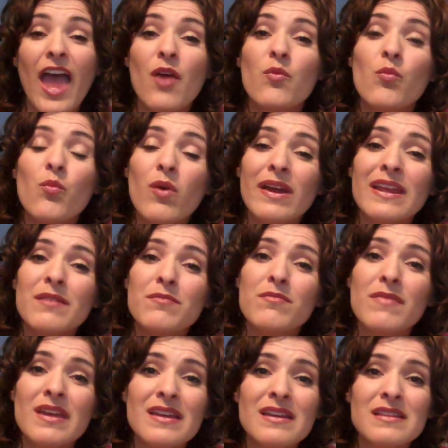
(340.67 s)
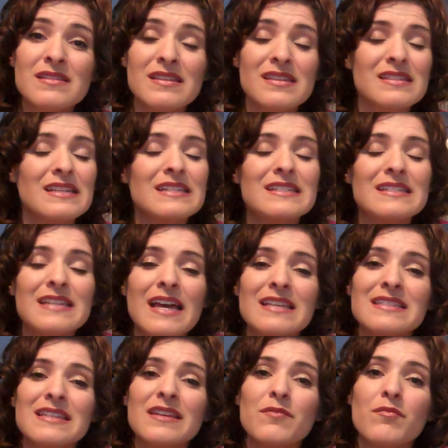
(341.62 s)
And what it means is it
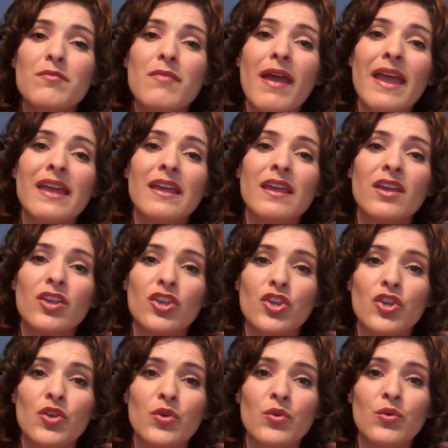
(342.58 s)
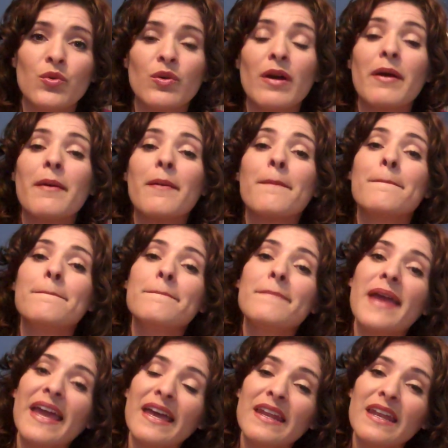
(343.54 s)
doesn't make you
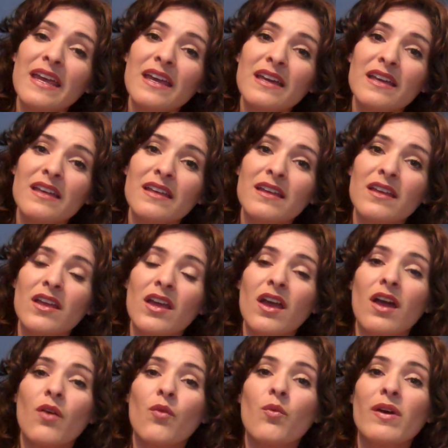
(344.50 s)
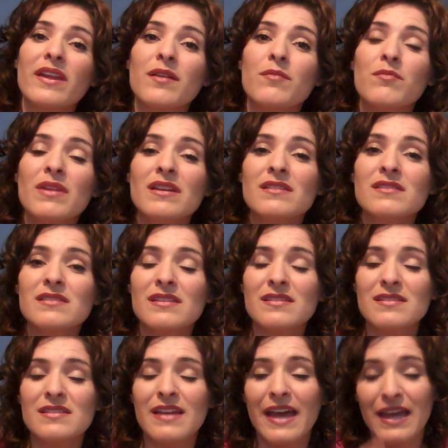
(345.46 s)
manic. What it means
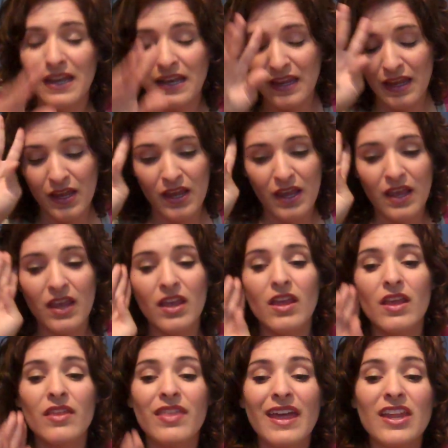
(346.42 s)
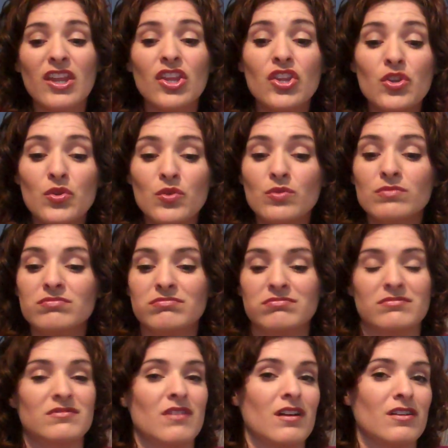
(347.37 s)
is that you
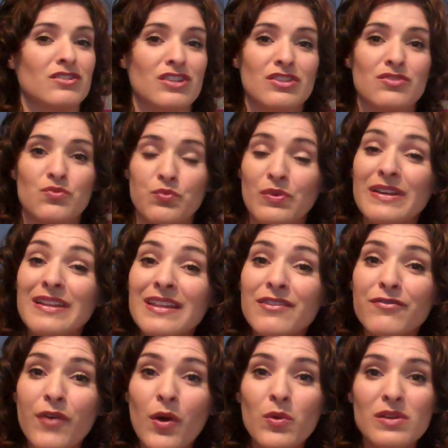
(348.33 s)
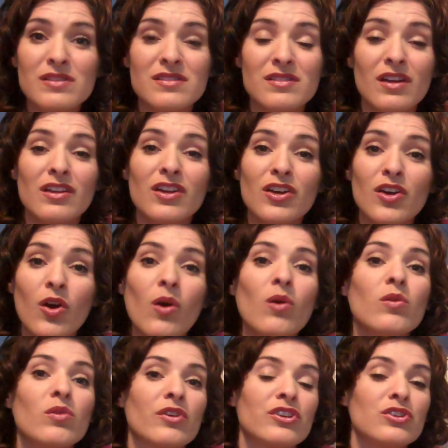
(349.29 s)
are just really focused on a
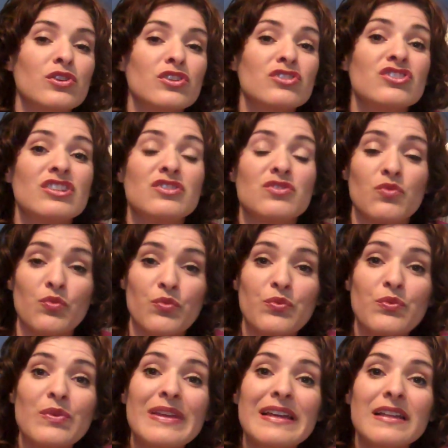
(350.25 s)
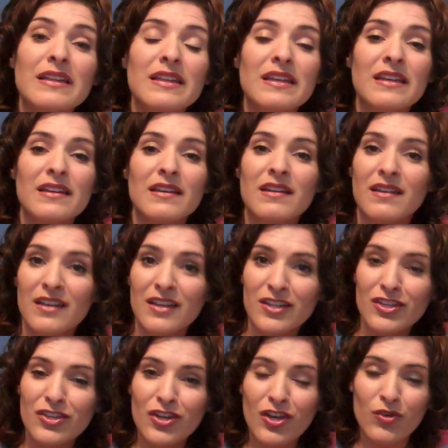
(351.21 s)
goal, or you're just really,
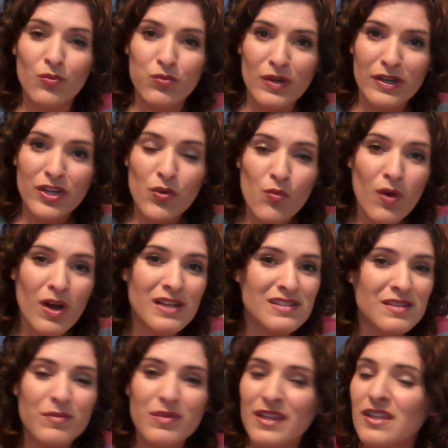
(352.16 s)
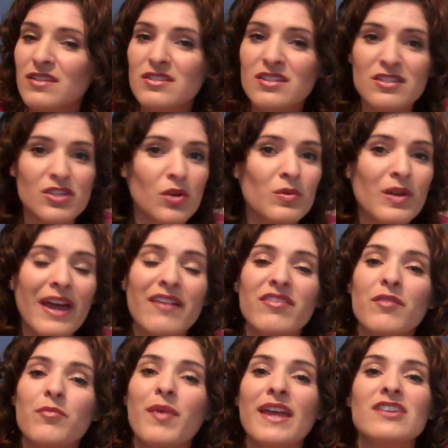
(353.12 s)
when you want something, you just don't
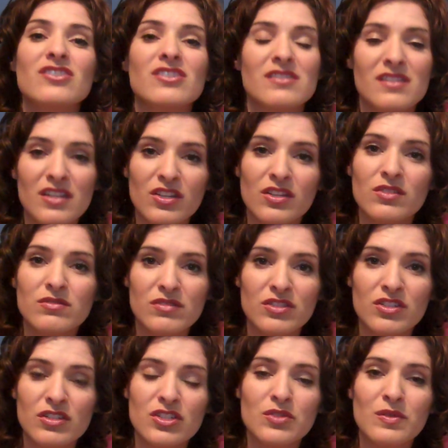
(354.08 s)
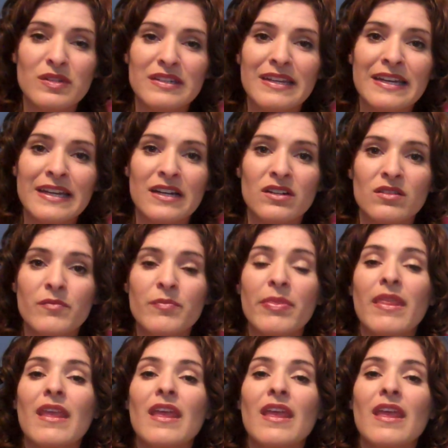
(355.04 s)
have the patience and you do it now.